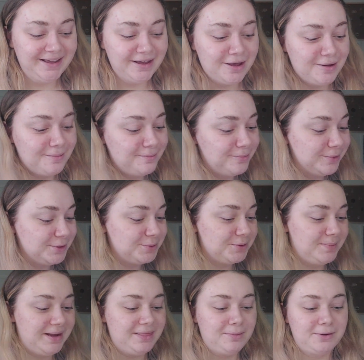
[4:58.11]
um, which would
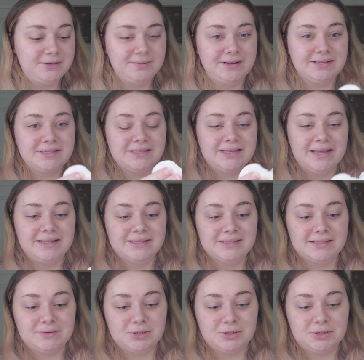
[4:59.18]
make the most amount of sense.